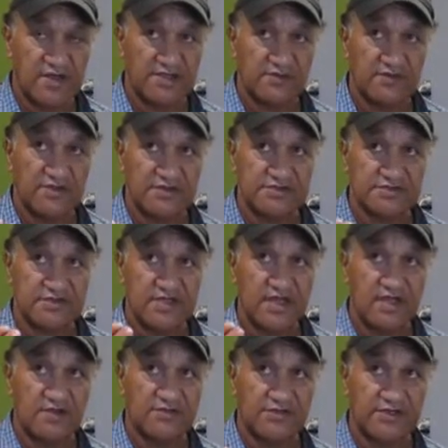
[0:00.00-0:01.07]
Otherwise,
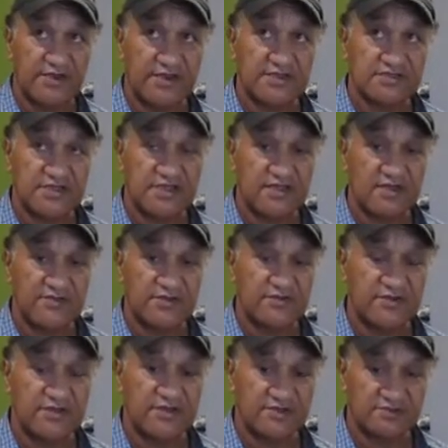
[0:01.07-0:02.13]
the next thing I'll be
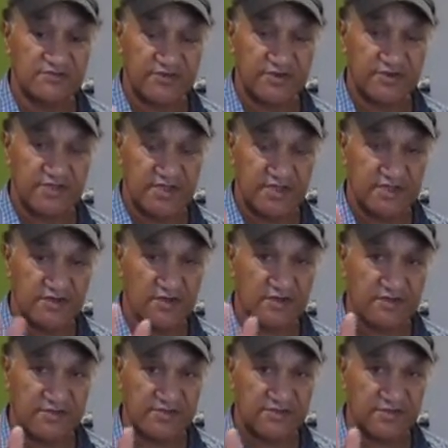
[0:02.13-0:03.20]
doing is putting the
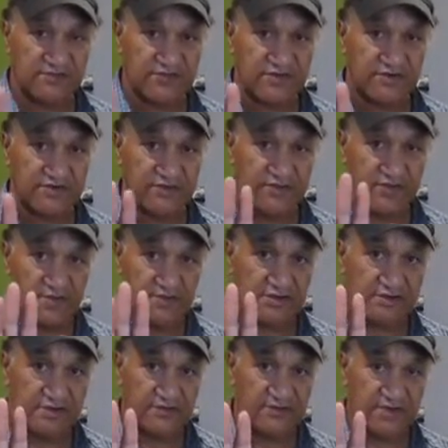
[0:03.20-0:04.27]
documents in front of you
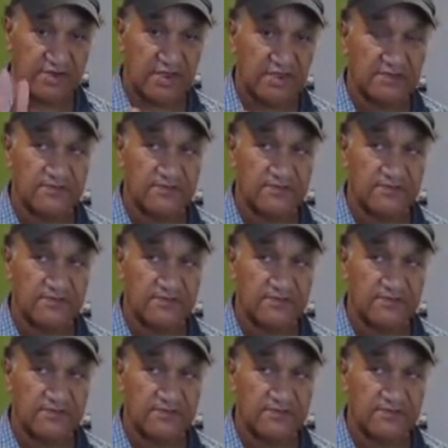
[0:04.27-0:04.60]
on the video